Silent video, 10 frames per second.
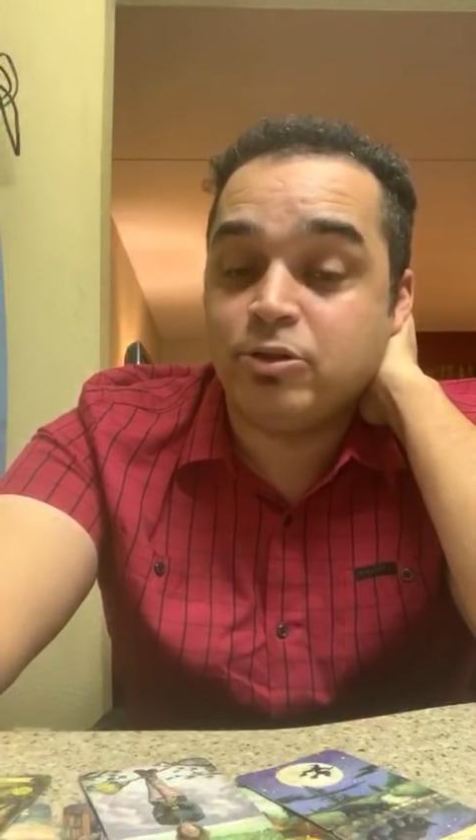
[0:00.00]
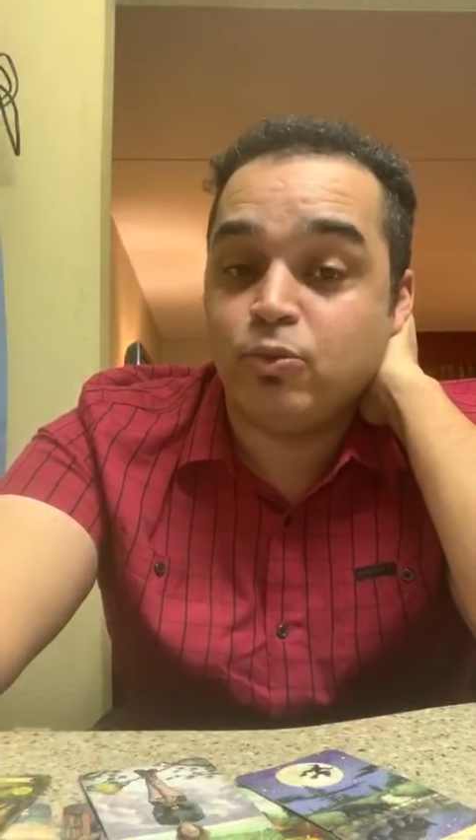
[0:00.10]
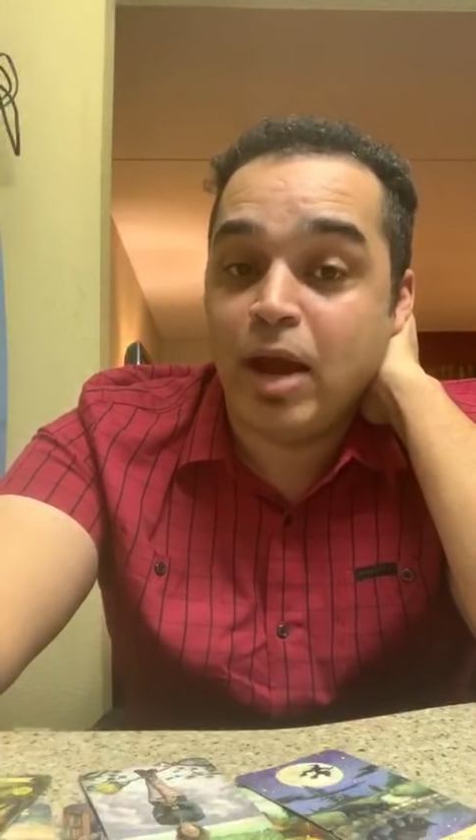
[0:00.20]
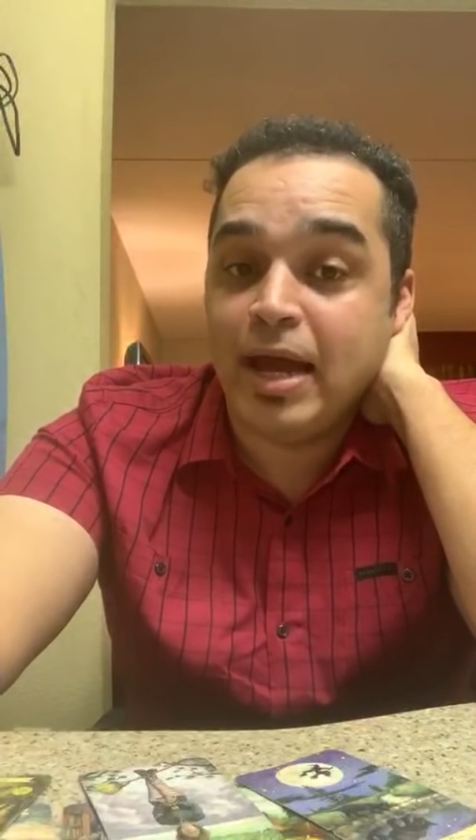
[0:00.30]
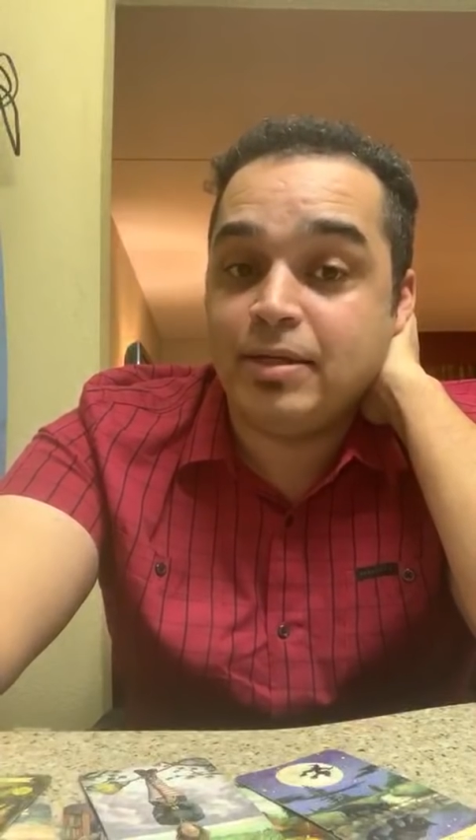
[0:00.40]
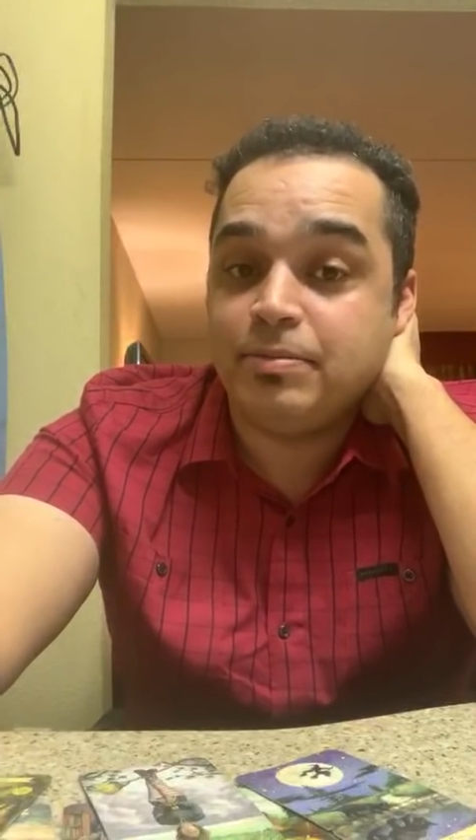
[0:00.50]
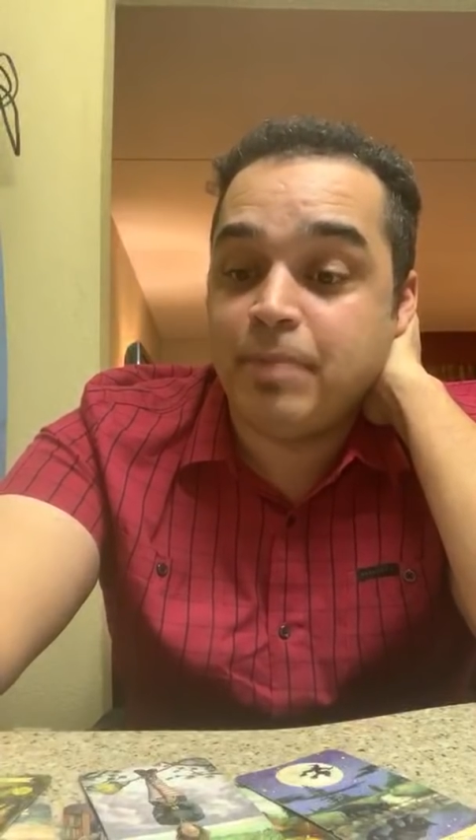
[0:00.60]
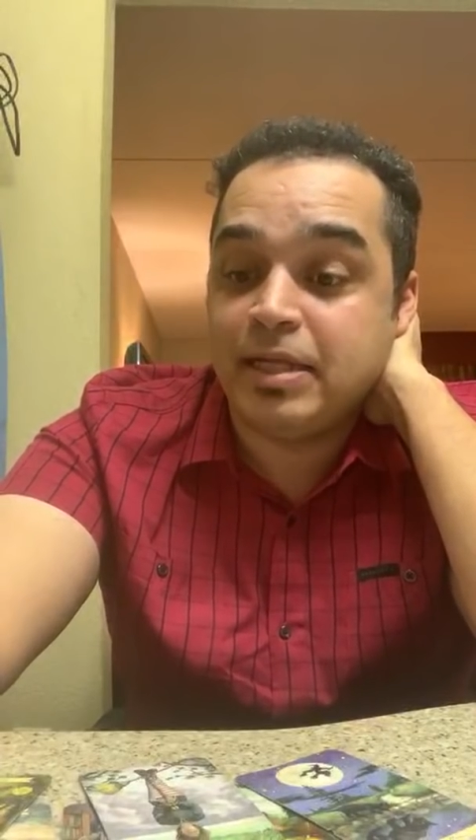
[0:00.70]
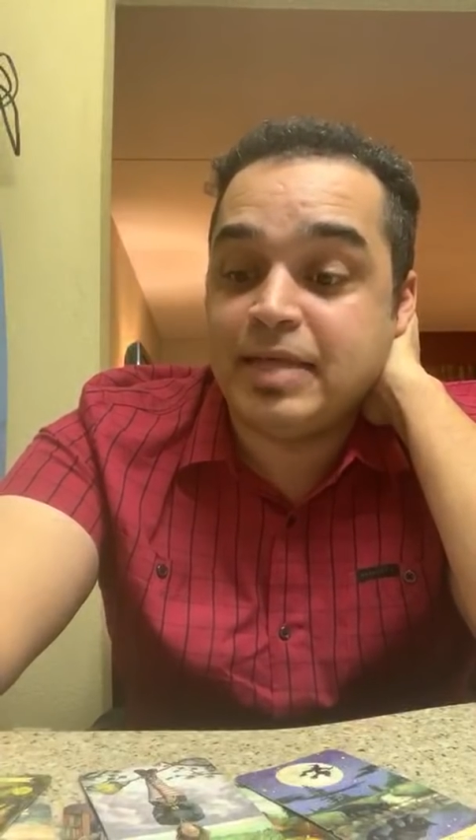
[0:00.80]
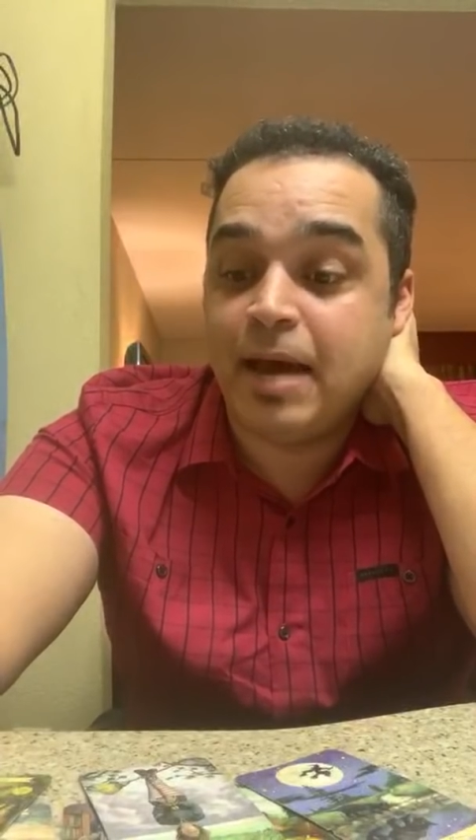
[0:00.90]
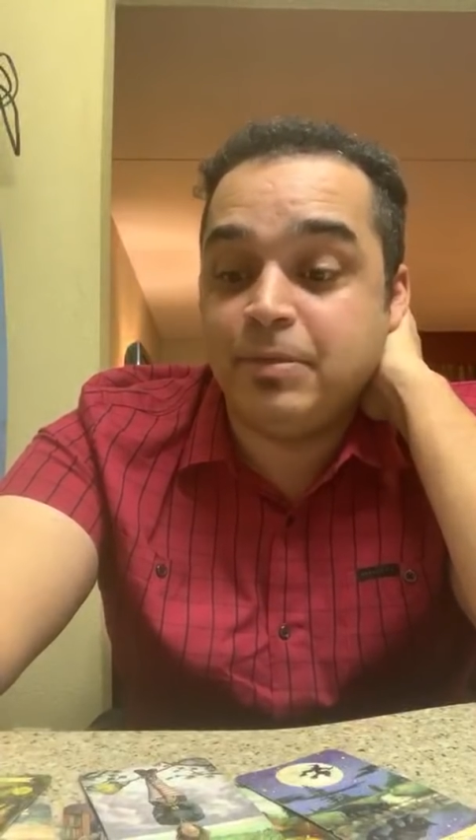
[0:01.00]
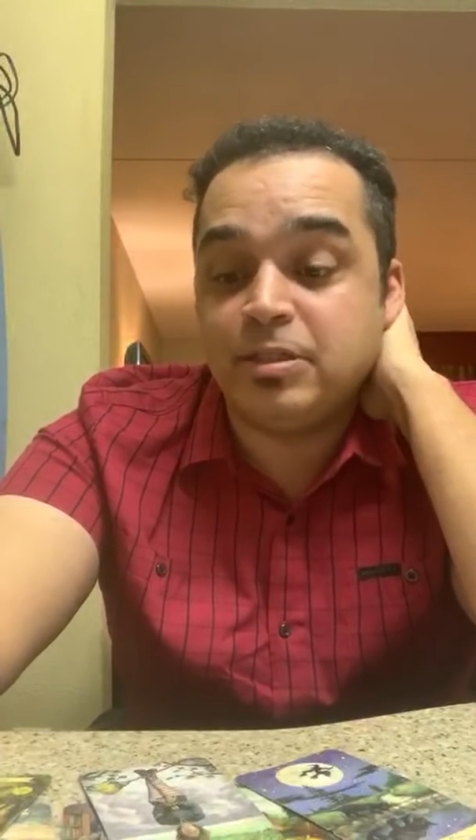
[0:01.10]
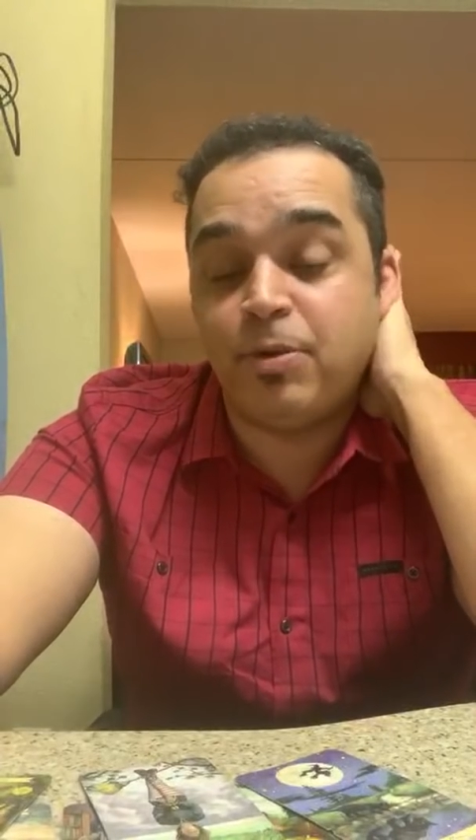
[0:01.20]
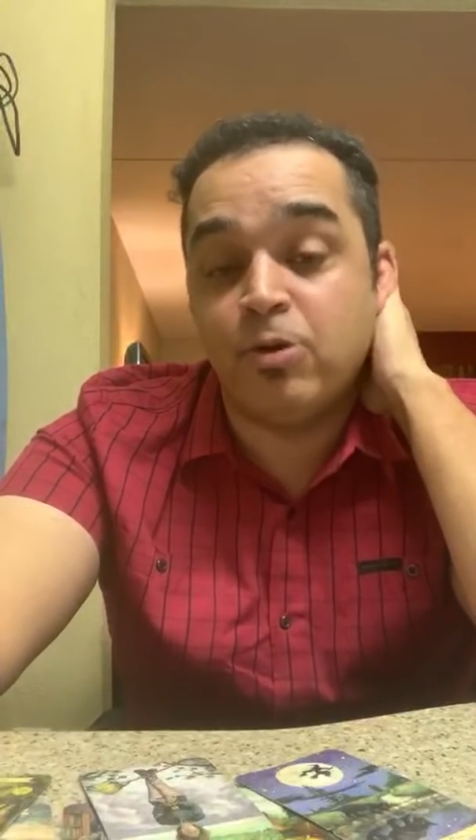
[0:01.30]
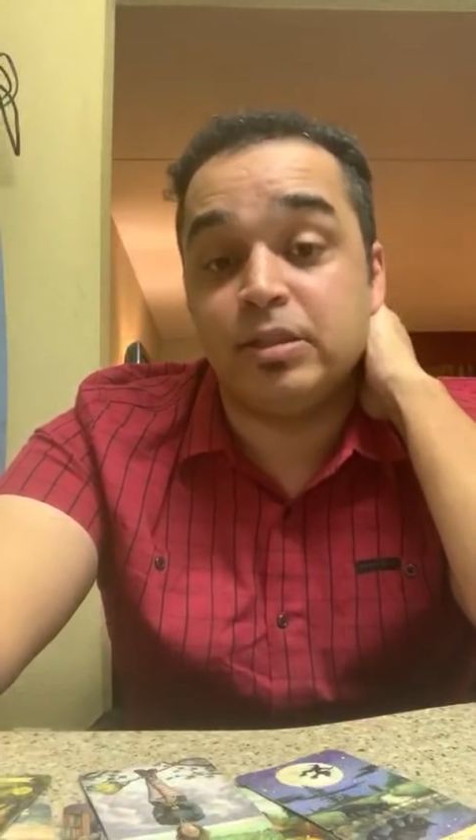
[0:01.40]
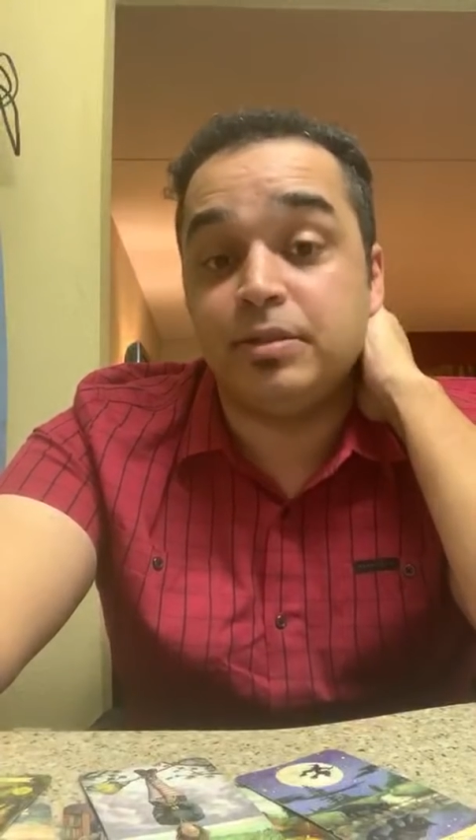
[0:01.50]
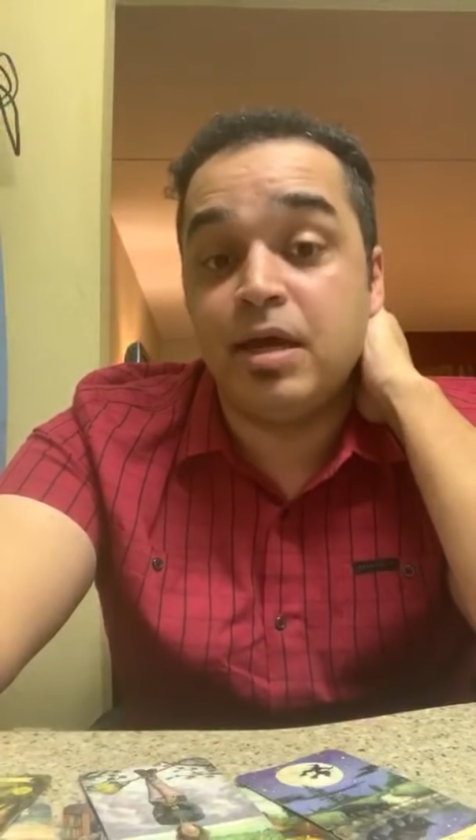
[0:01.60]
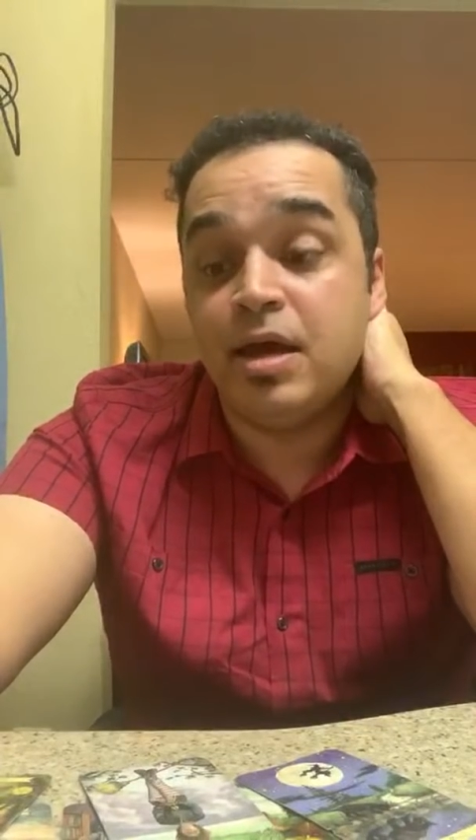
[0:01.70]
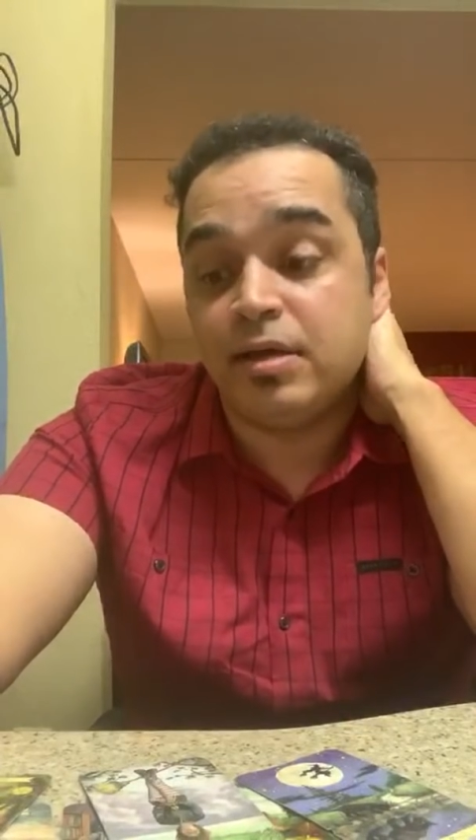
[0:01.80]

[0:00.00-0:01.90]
rat by the time this person